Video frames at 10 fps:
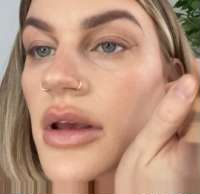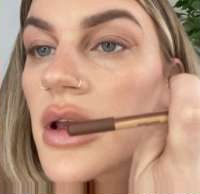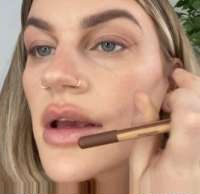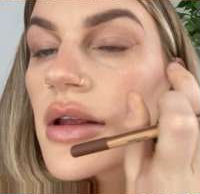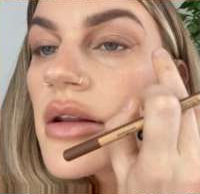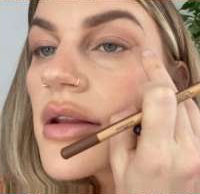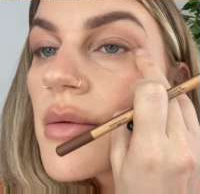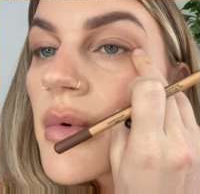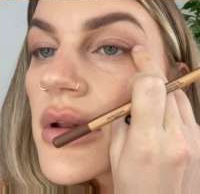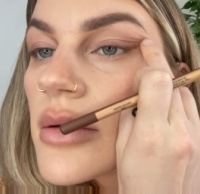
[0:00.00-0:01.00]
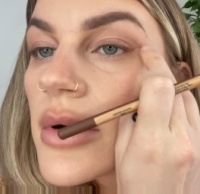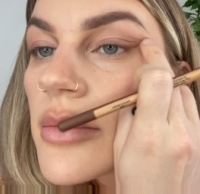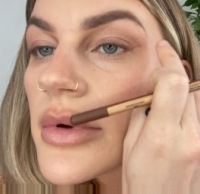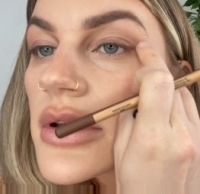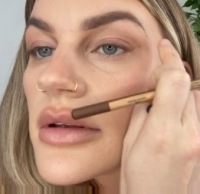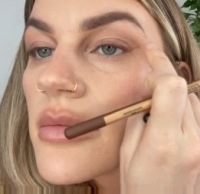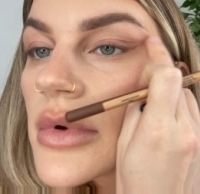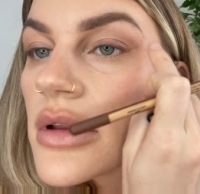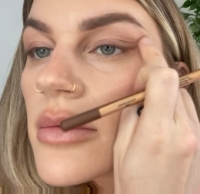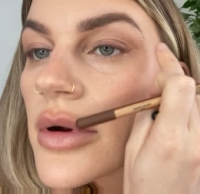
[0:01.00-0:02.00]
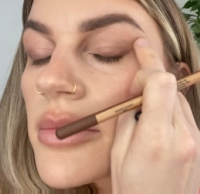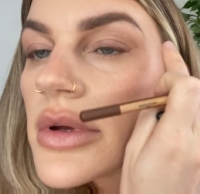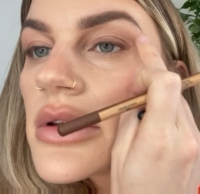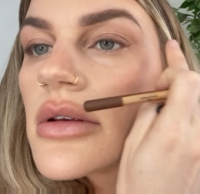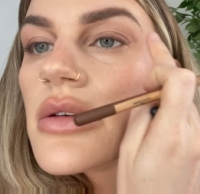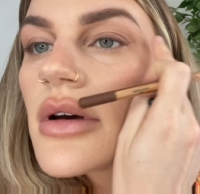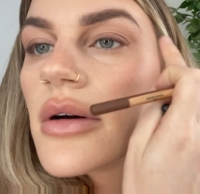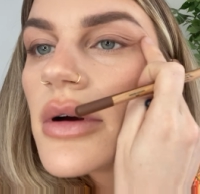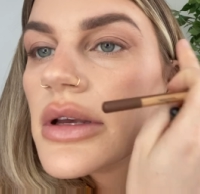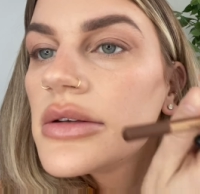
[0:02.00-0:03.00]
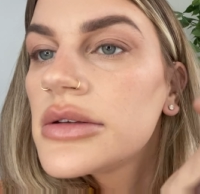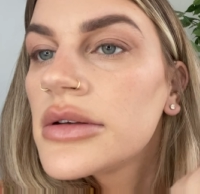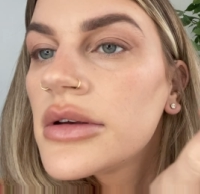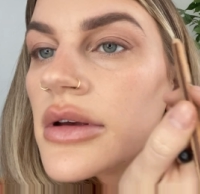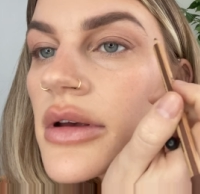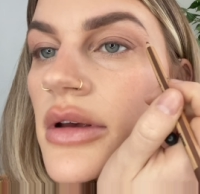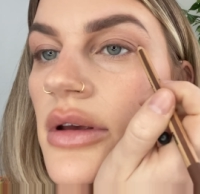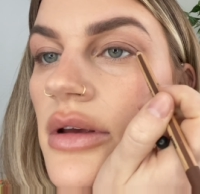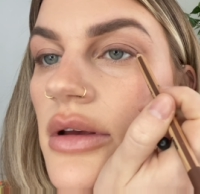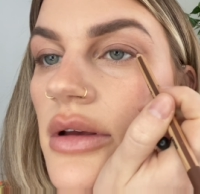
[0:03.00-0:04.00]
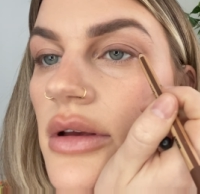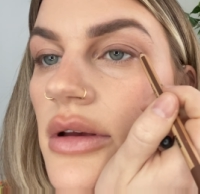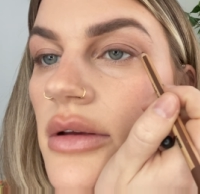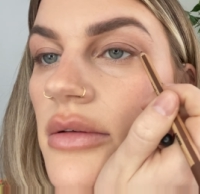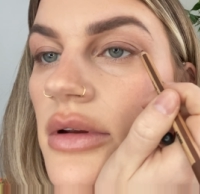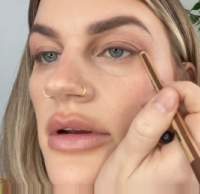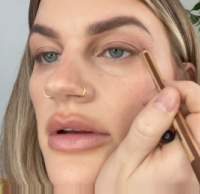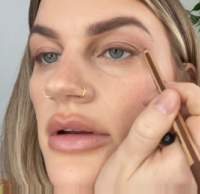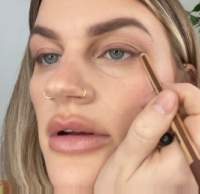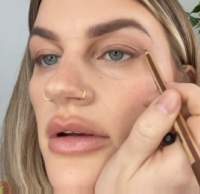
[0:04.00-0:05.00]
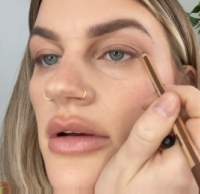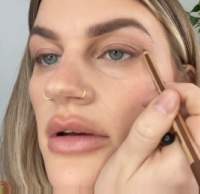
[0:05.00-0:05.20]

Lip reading: And they're multi-purpose, and multi-purpose is always game-changing.